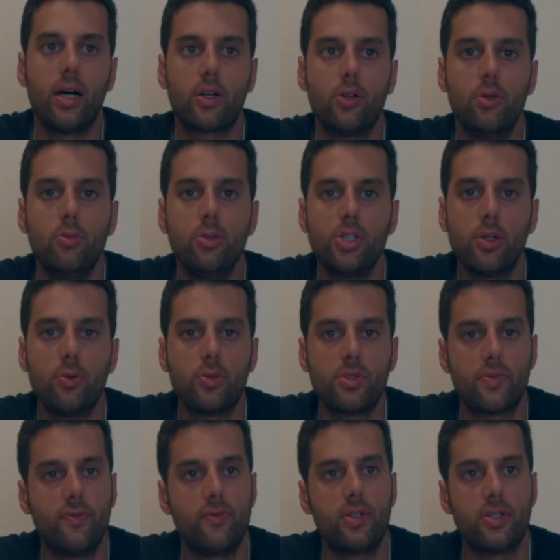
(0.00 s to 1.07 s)
Kombucha
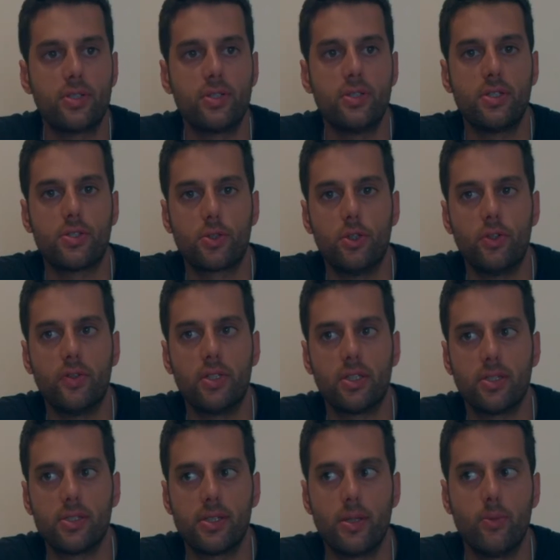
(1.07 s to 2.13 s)
was first
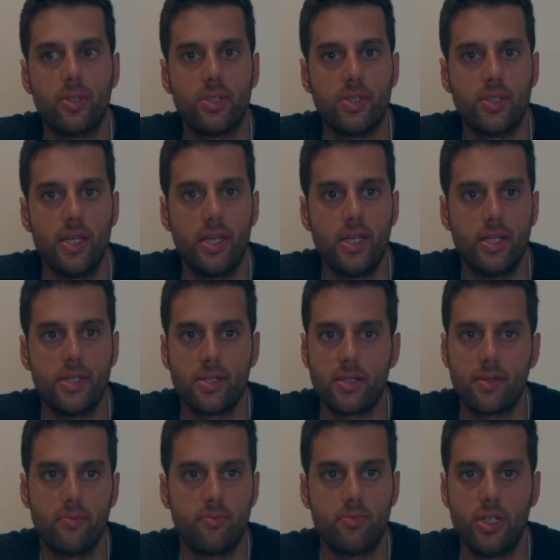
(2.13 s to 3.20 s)
discovered, someone
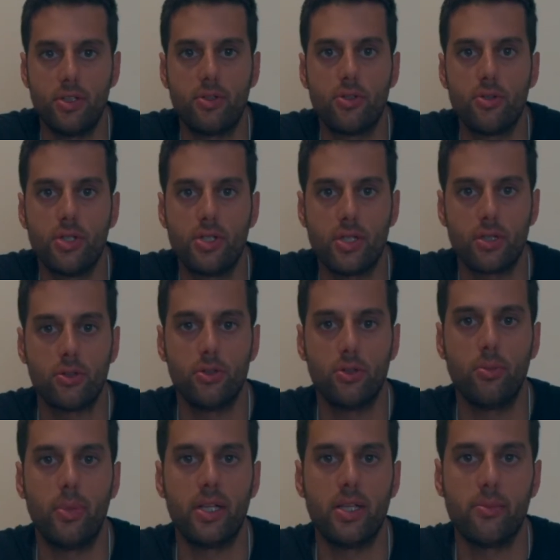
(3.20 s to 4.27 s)
says, centuries
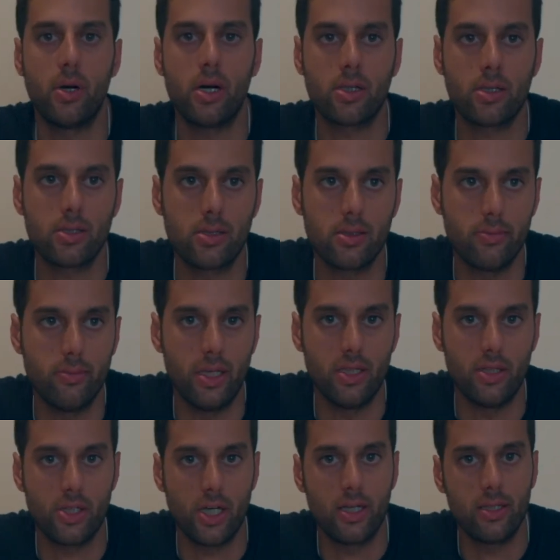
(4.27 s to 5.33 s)
ago by the monks, by the
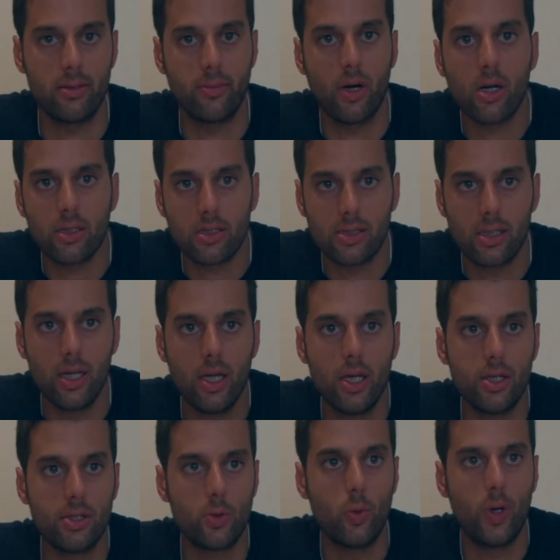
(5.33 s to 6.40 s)
China monks.
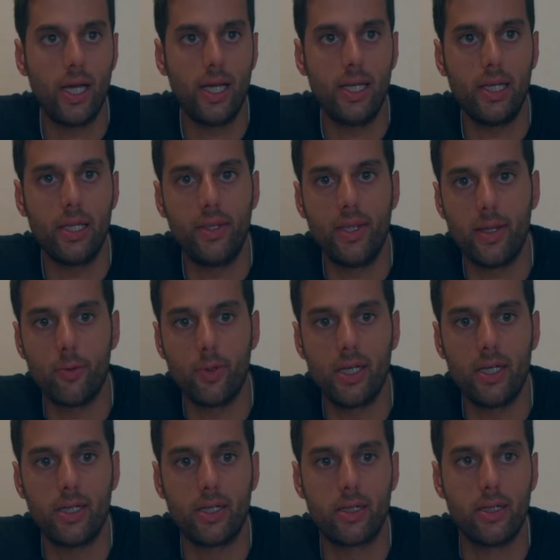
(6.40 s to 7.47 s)
So while they
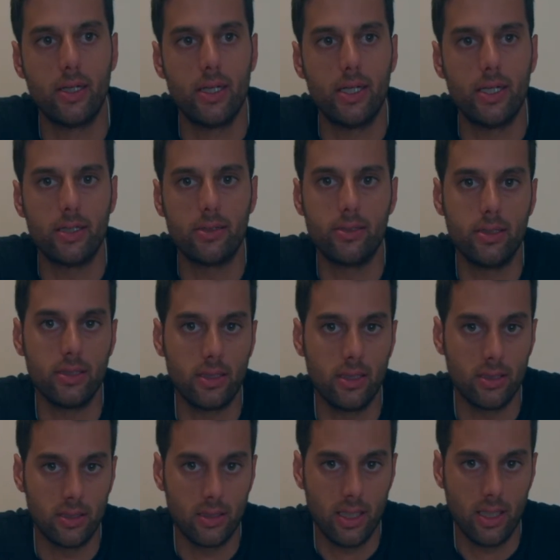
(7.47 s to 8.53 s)
were
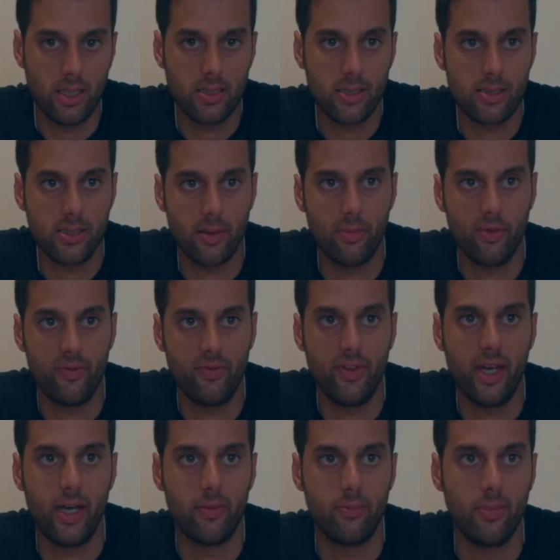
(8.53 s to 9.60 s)
drinking teas, some of
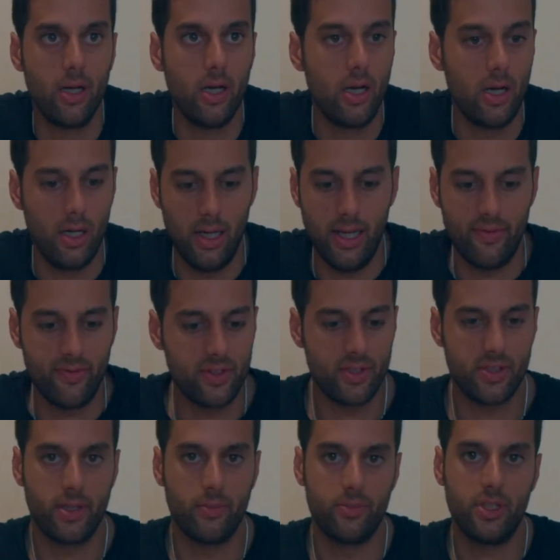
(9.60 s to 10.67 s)
them left
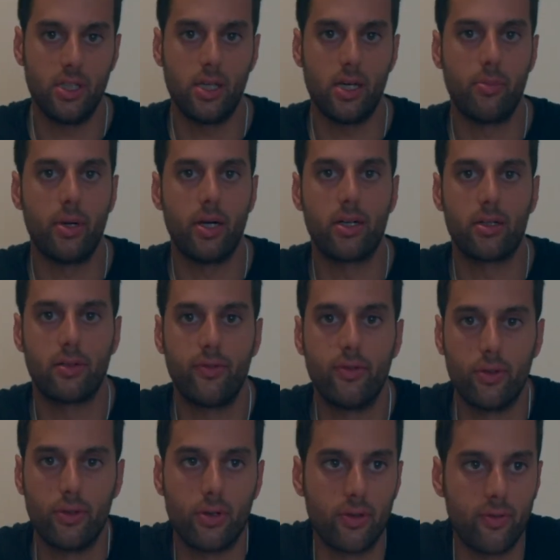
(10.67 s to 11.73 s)
some tea apart
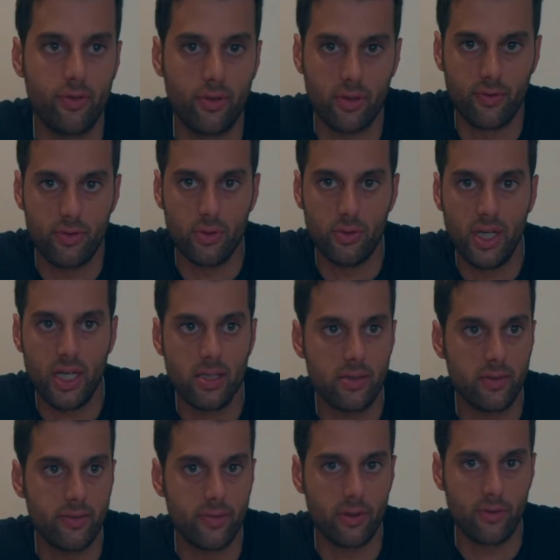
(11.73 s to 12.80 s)
for a few days
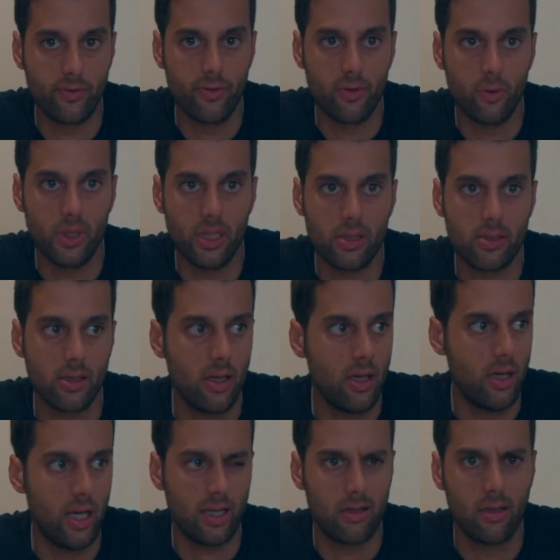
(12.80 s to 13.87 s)
or for a few weeks,
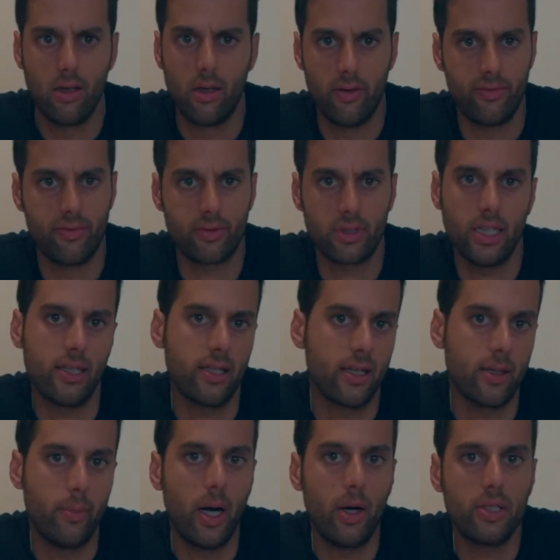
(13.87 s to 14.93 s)
like forgetting
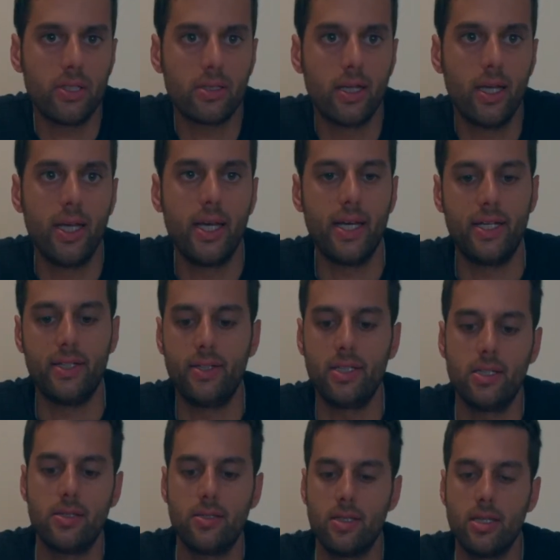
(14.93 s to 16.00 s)
about it, and
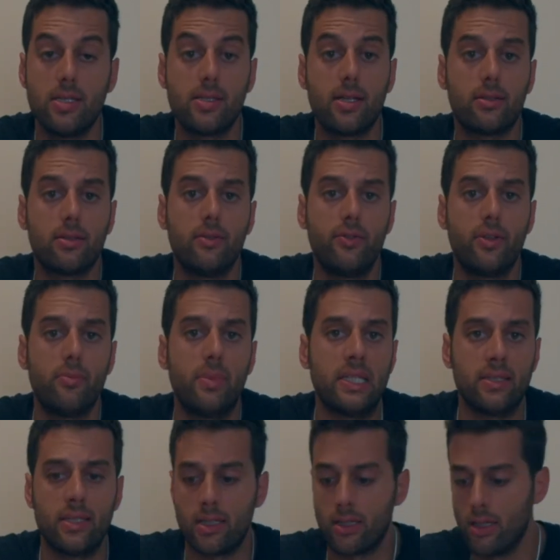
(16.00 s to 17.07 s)
this tea started
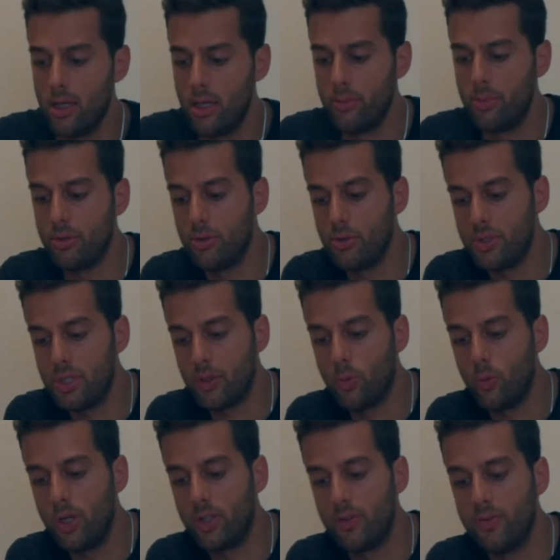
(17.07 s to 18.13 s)
fermenting, producing
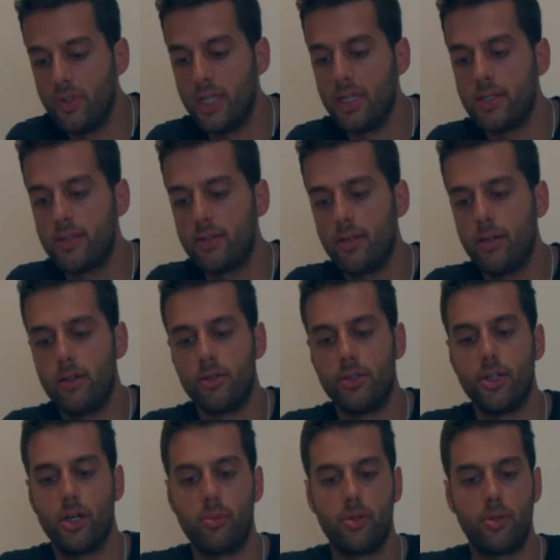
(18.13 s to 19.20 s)
one of these on
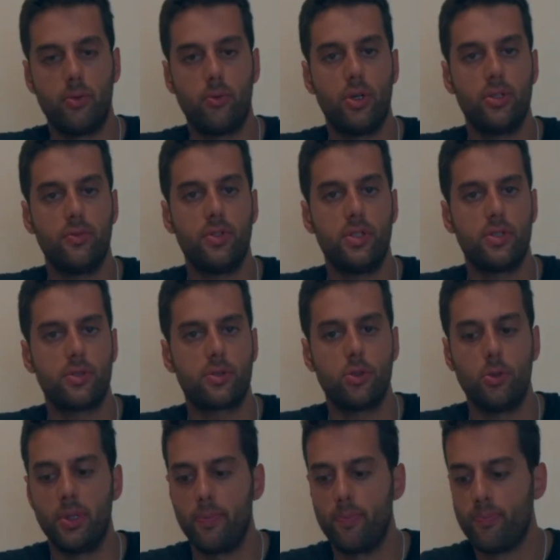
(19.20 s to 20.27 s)
top, one of these
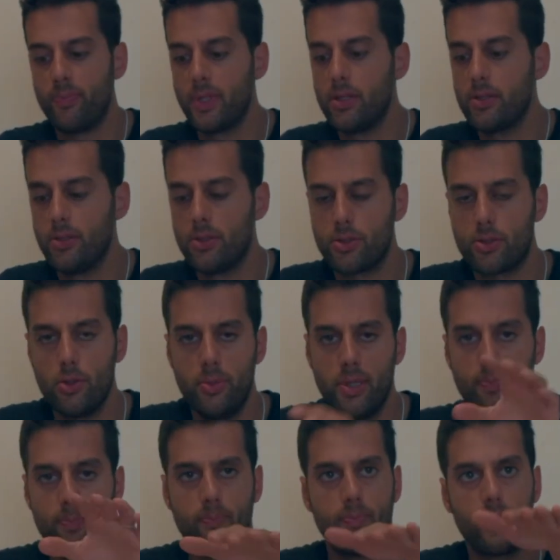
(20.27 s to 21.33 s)
SCOBY. So the SCOBY